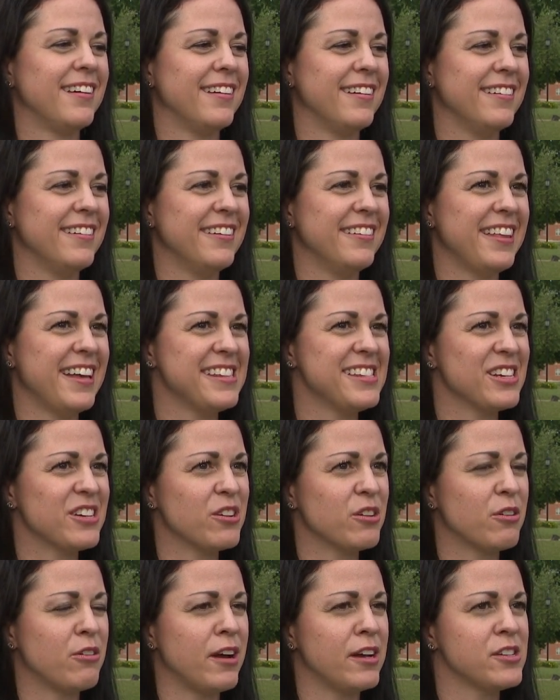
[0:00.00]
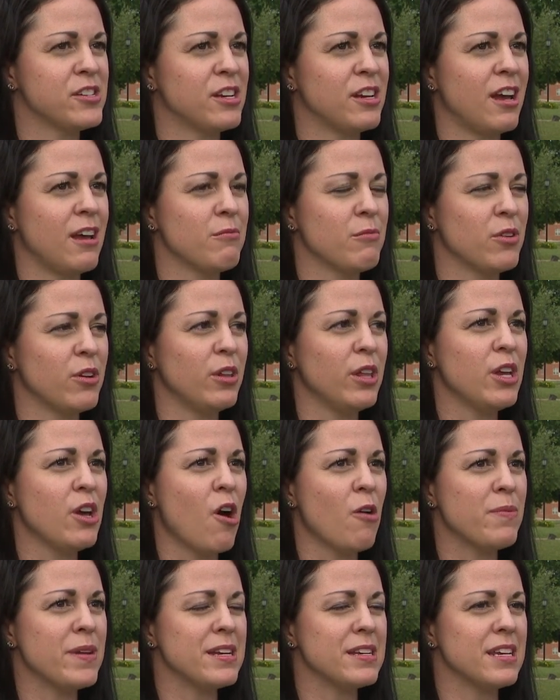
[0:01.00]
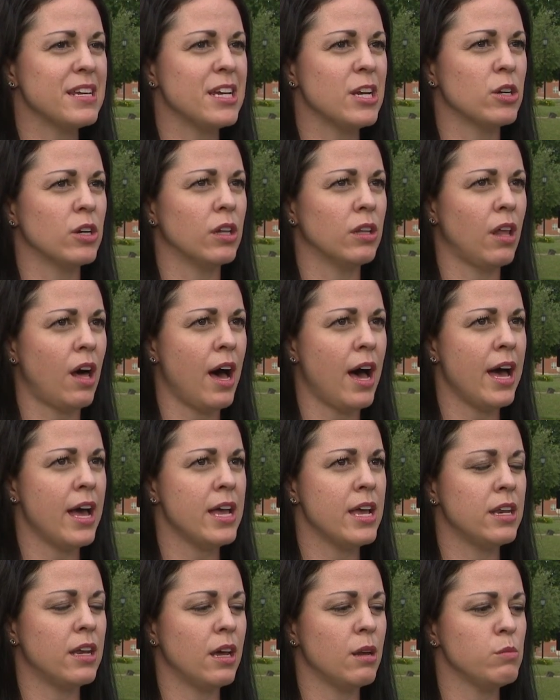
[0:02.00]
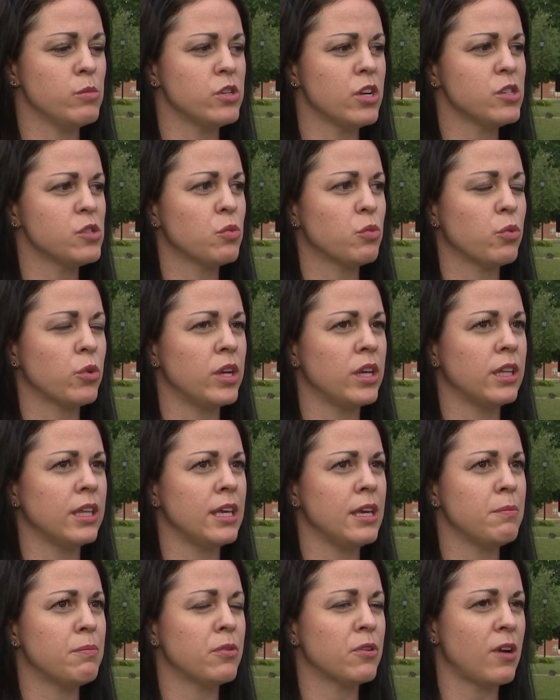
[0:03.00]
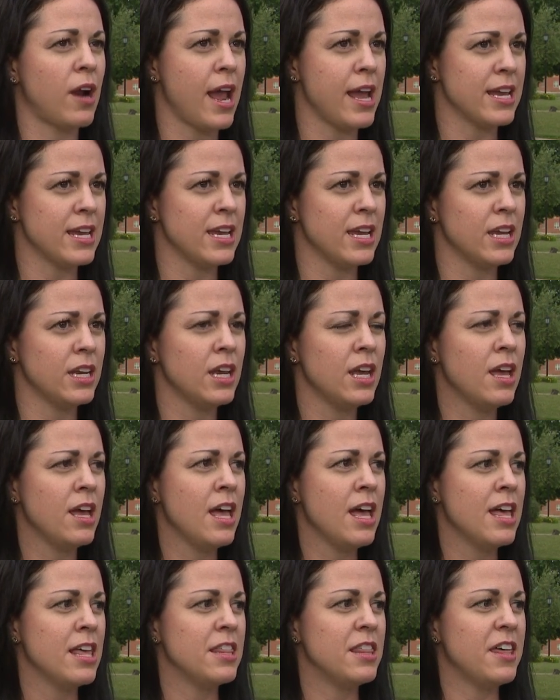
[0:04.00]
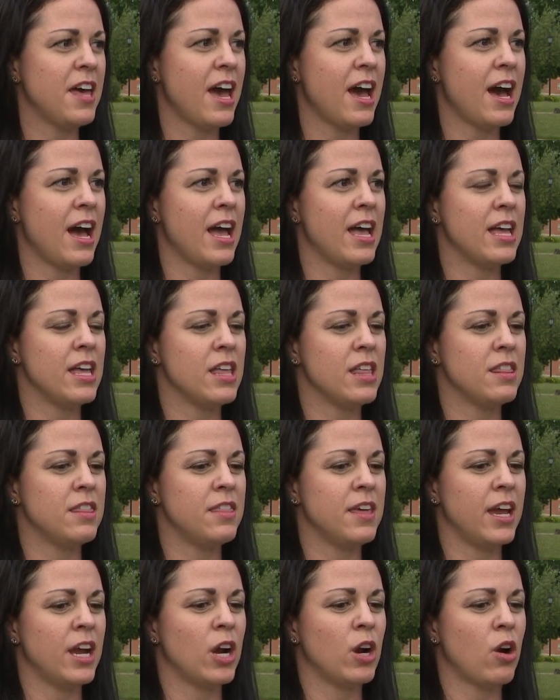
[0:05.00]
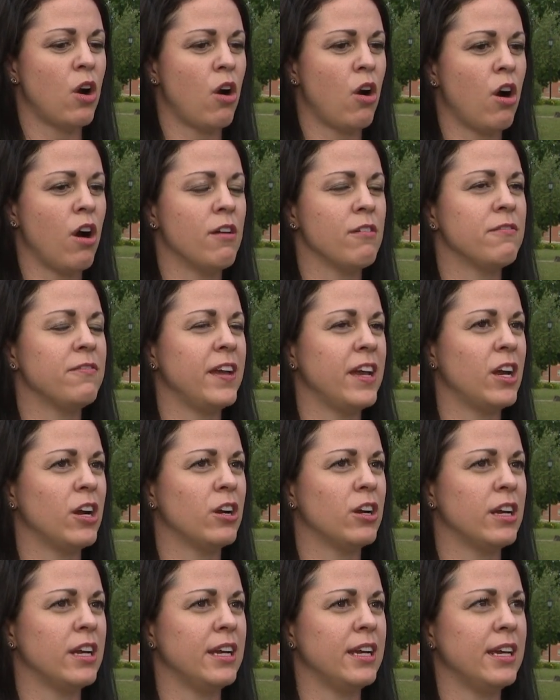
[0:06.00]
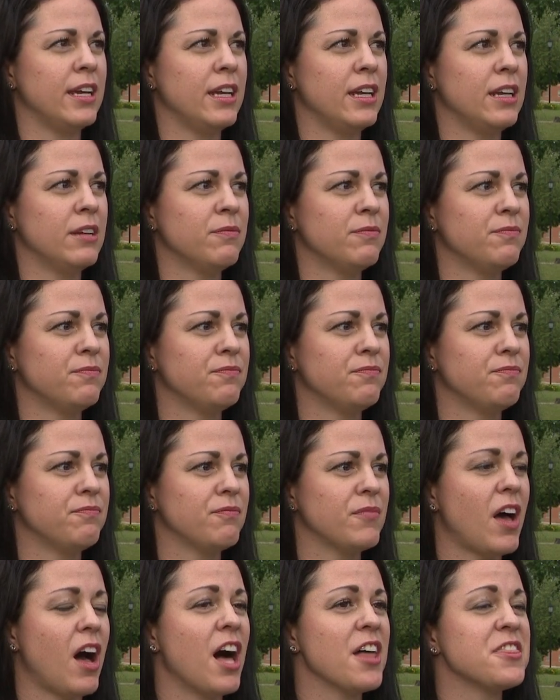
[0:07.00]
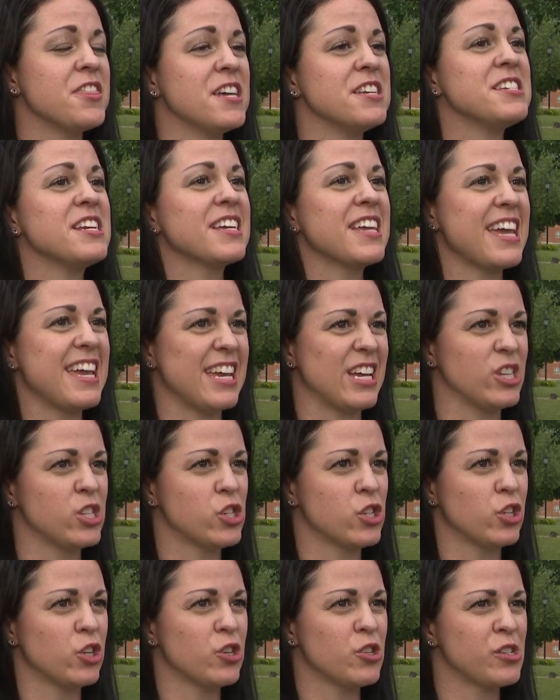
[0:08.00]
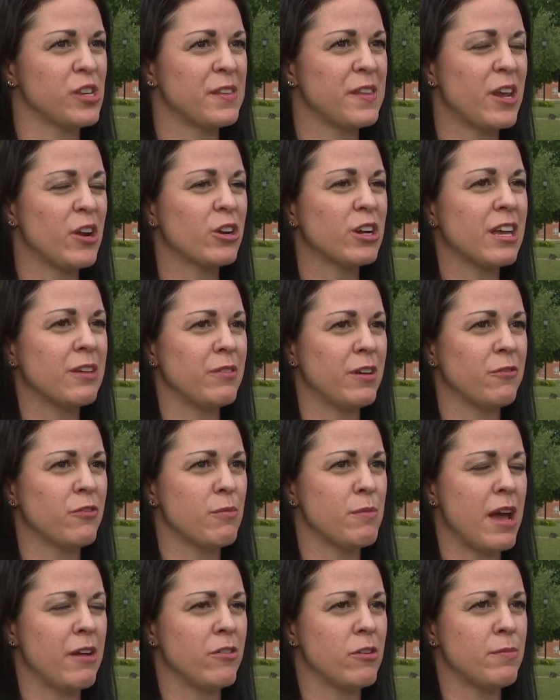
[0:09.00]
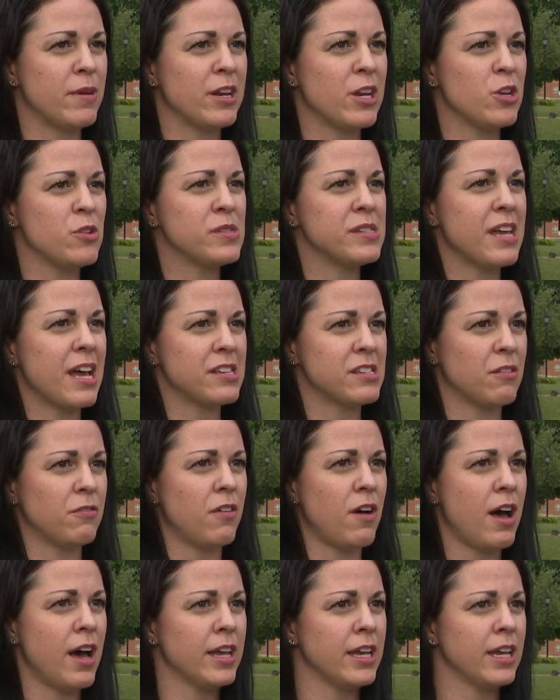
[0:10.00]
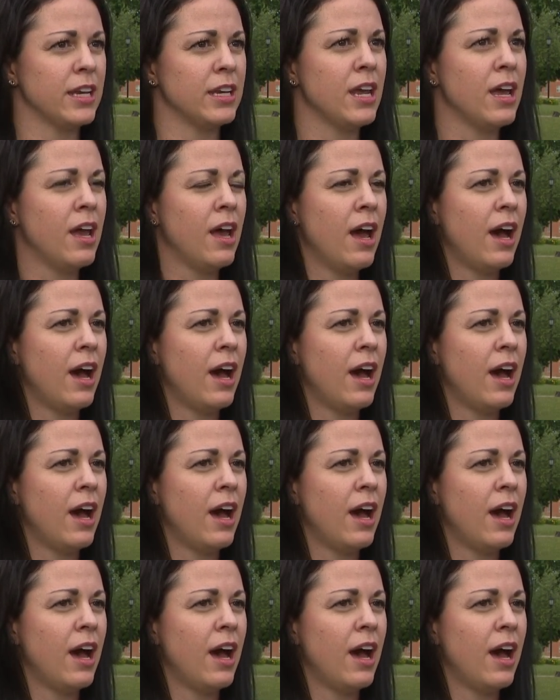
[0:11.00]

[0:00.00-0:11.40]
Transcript: Oh, that's a good question. I'm really hoping to hear a lot, and I'm just really praying that there are very authentic answers mm-hmm. that are mm-hmm. given from everybody who's testifying.